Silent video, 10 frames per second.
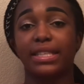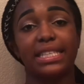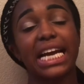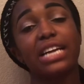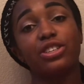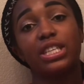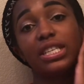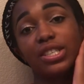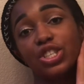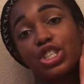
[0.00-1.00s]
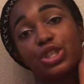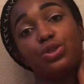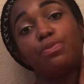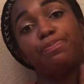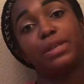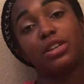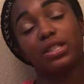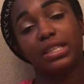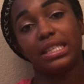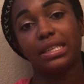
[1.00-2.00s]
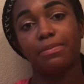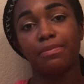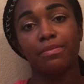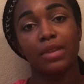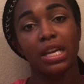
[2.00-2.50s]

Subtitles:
standard is to be on the team.